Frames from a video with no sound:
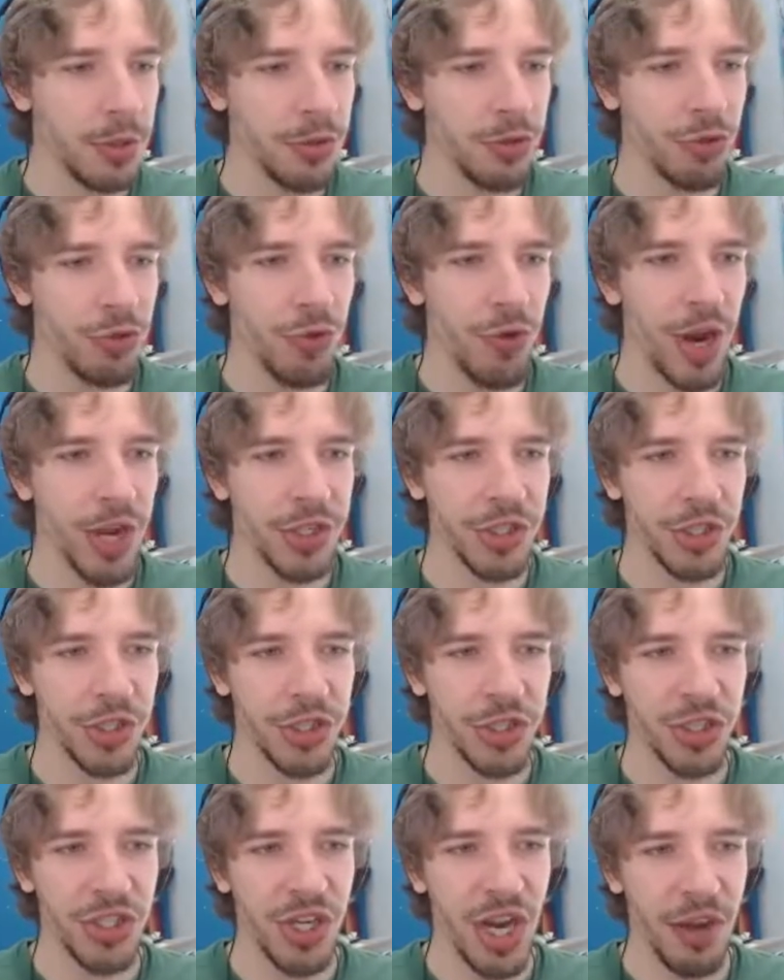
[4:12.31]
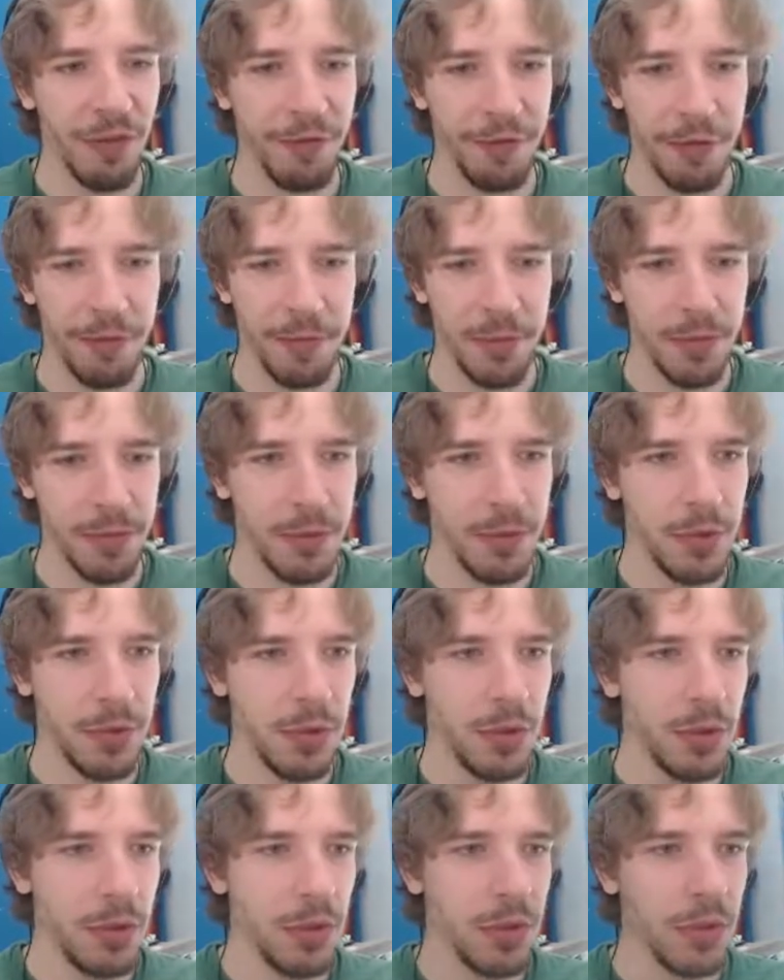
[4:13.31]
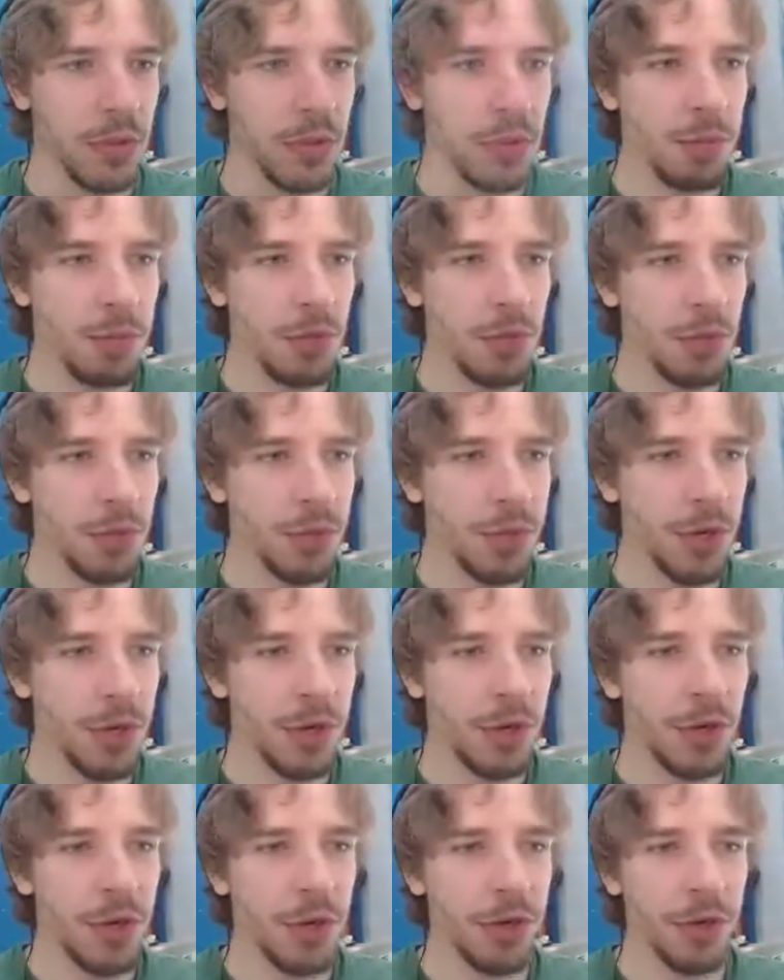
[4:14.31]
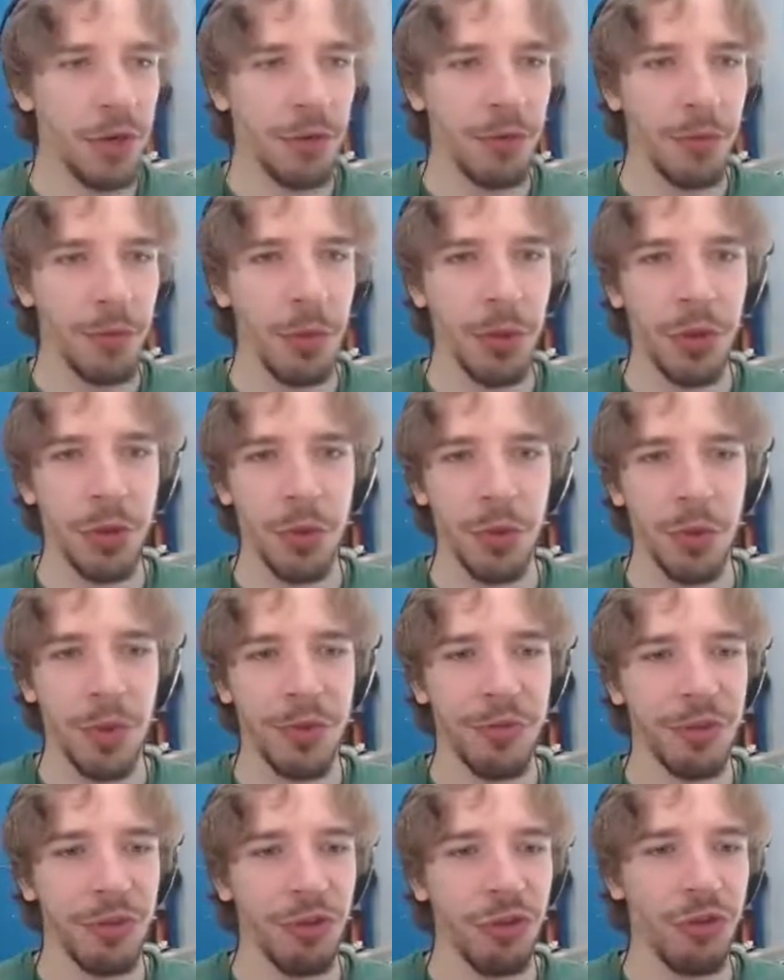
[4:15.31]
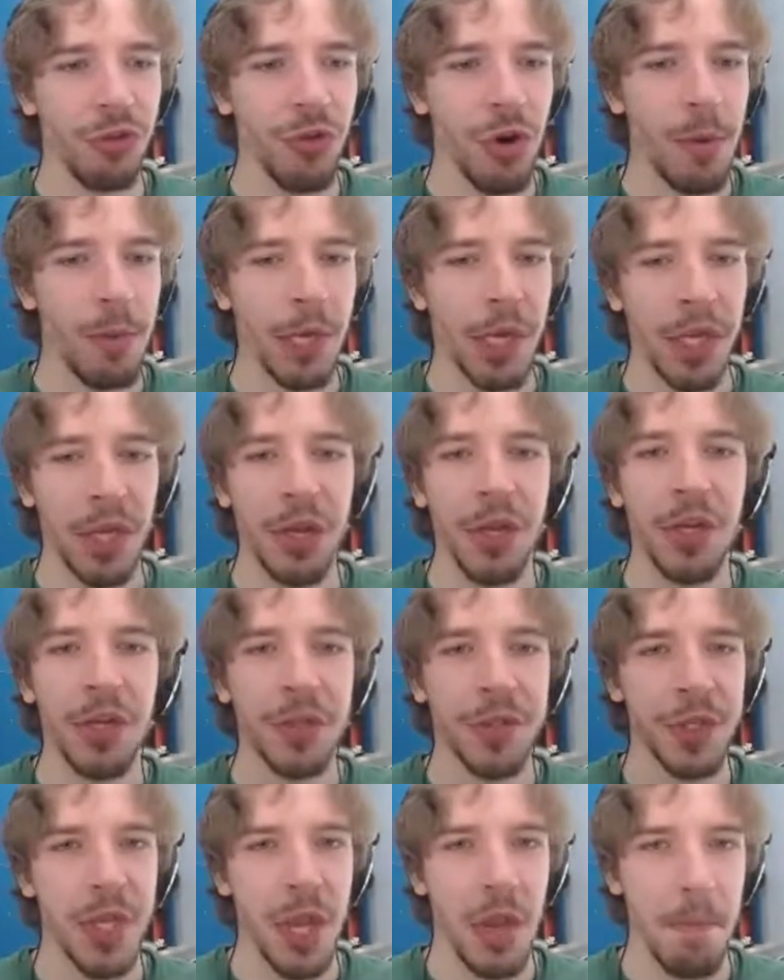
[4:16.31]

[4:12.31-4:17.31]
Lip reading: Tragic stuff. But we are not unfamiliar with the drama in this game.